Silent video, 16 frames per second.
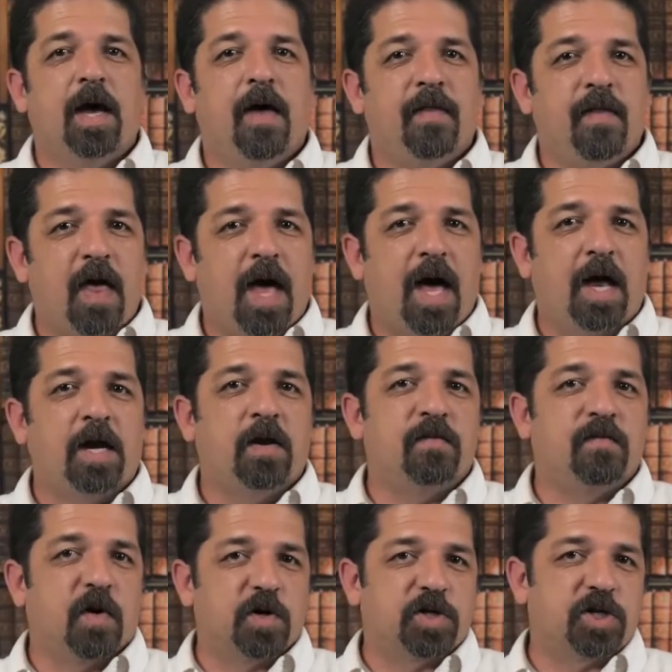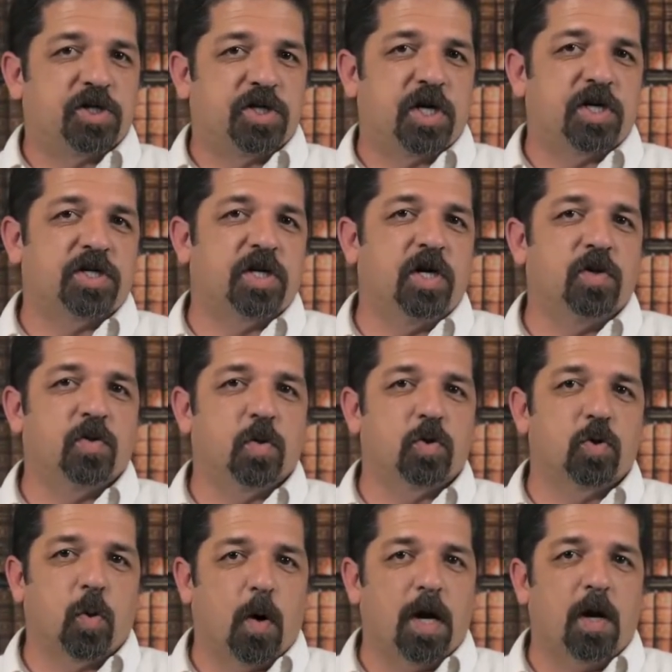And then in verses 16
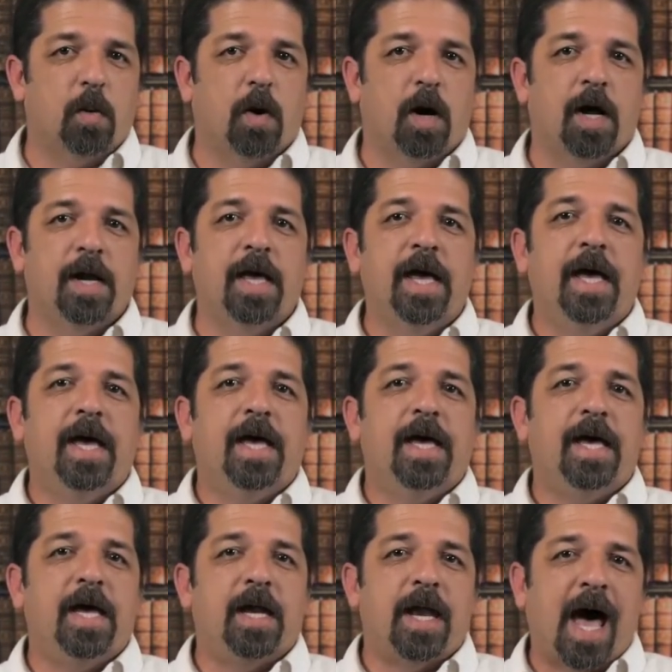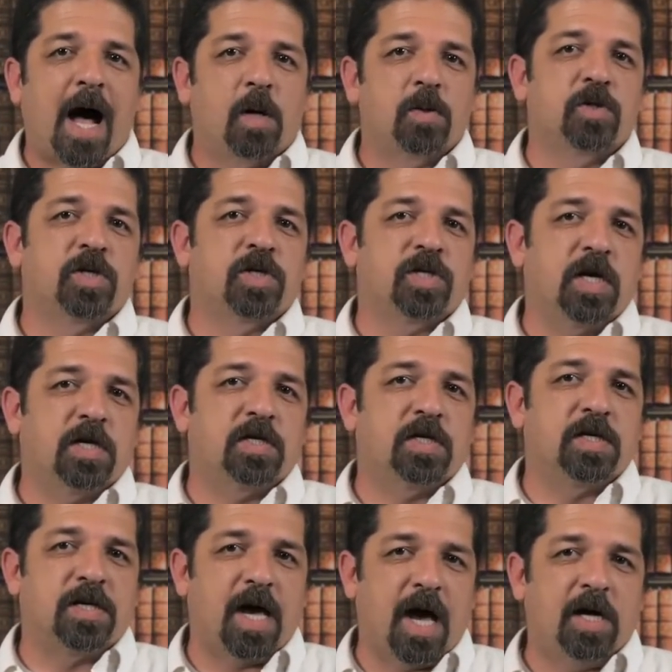through 21, he announces his
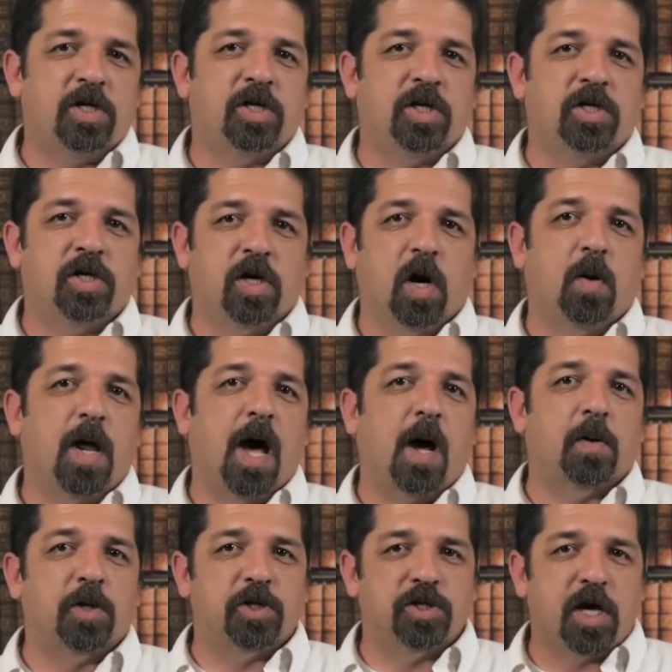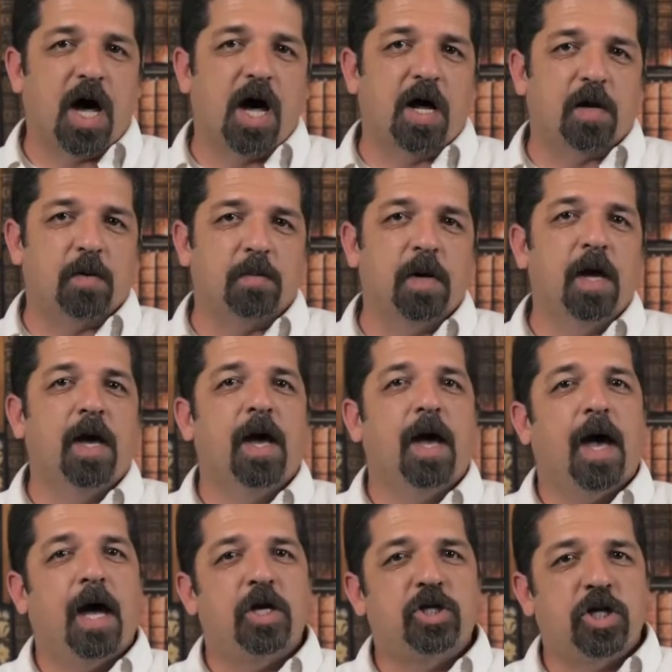intention to go down to Sodom
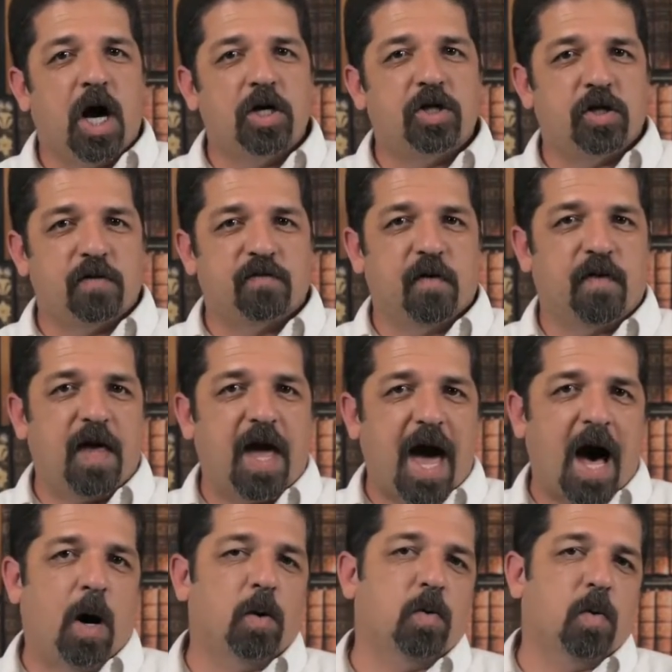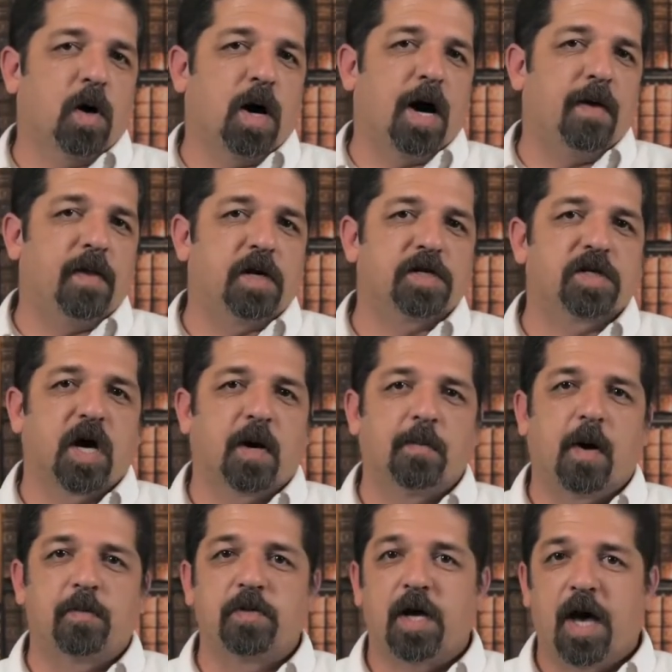and judge it for the outcry that has come
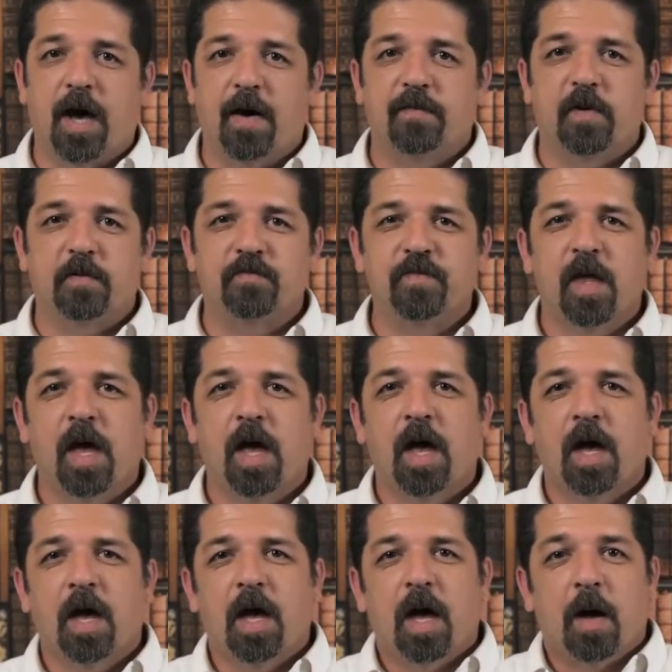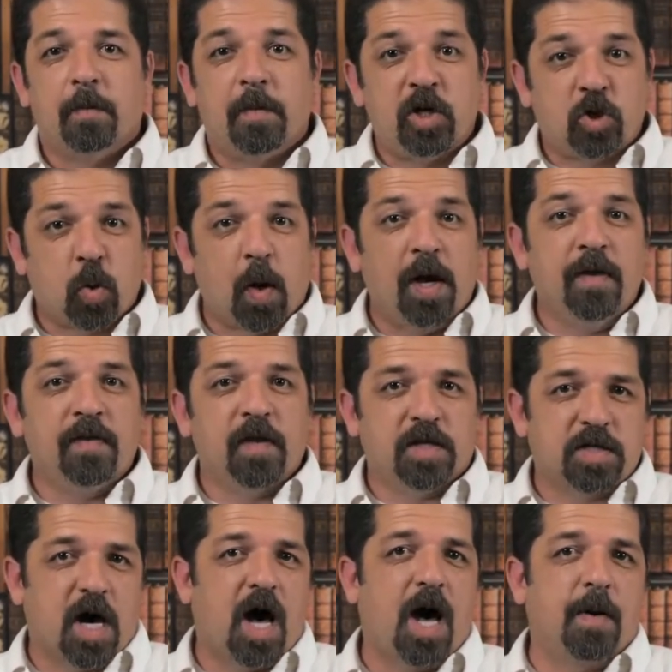up to heaven. Between the
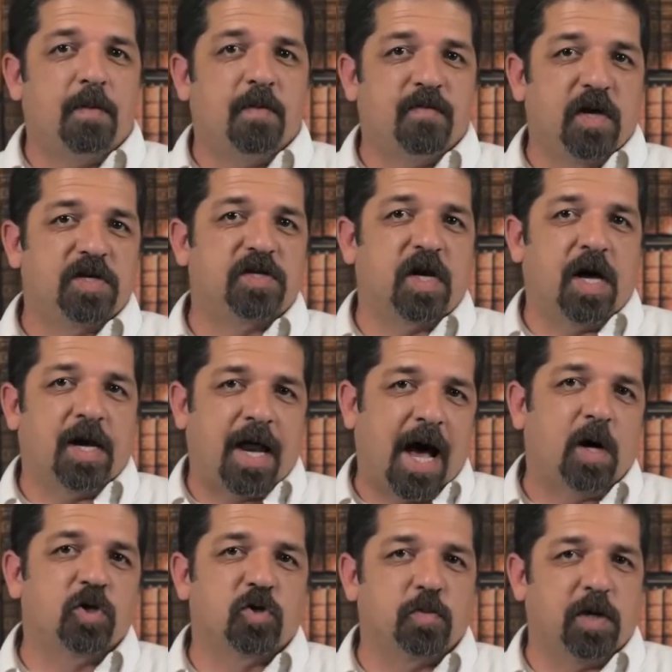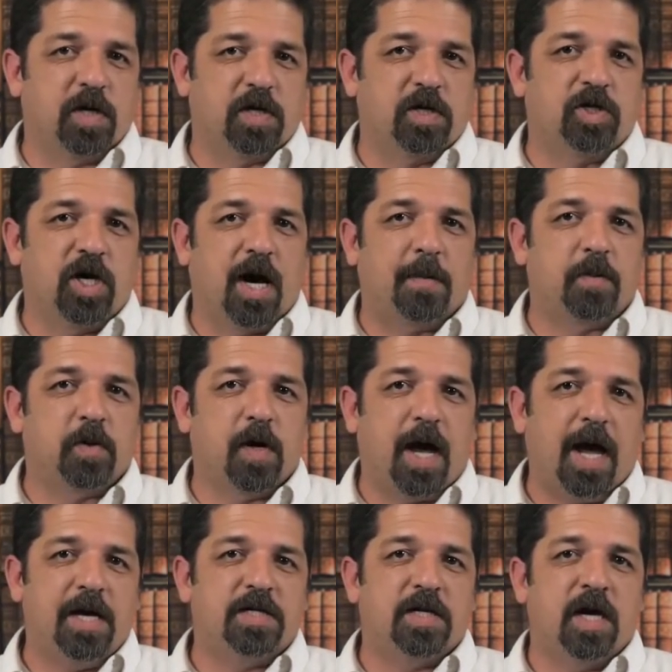time of this announcement in chapter
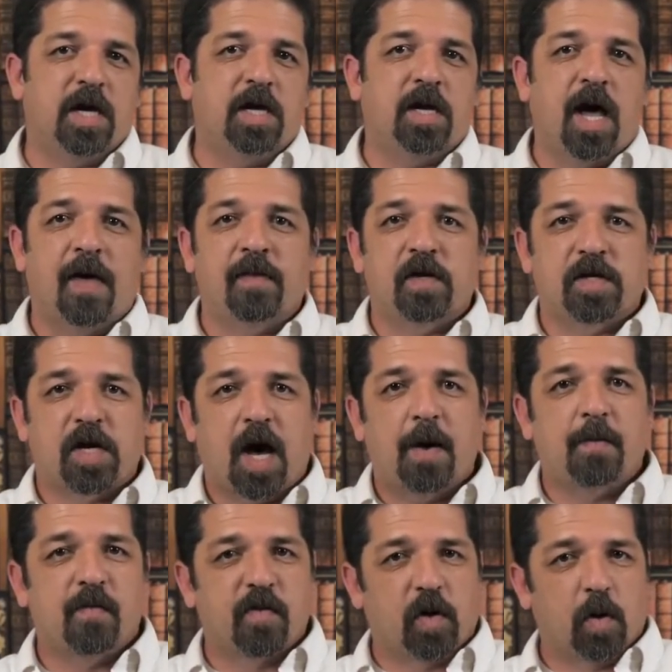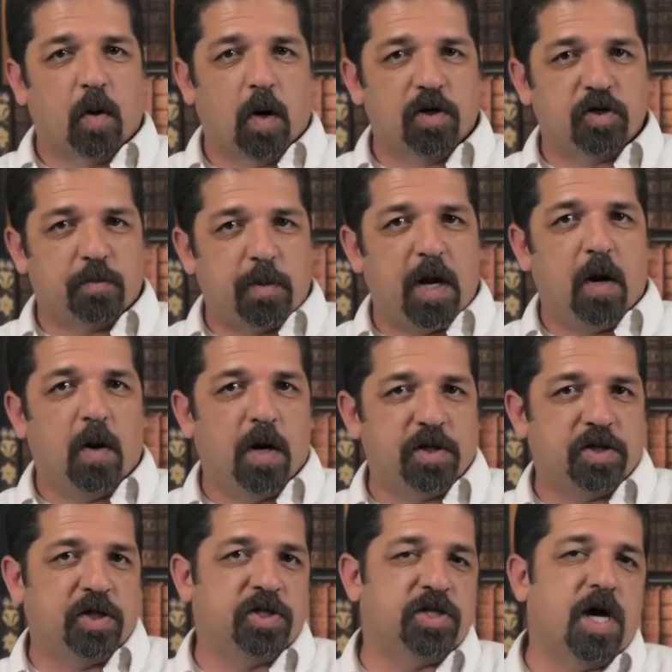18 and the time of the Lord's
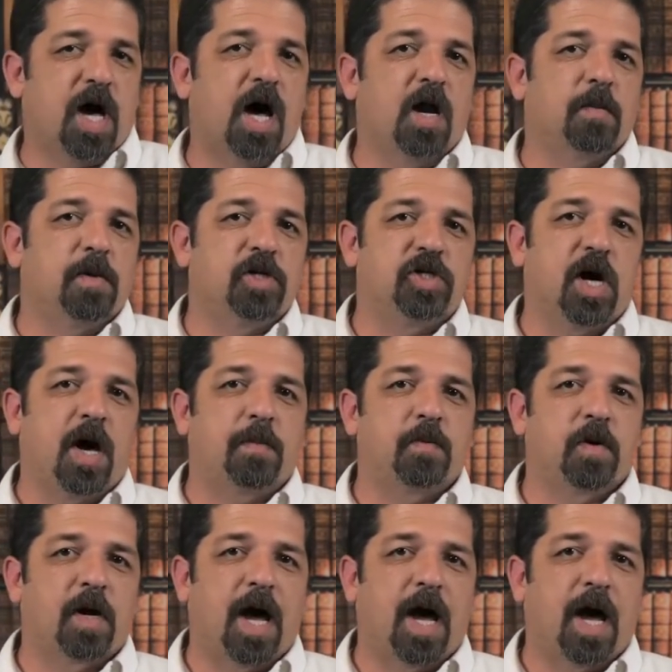appearance in Sodom in chapter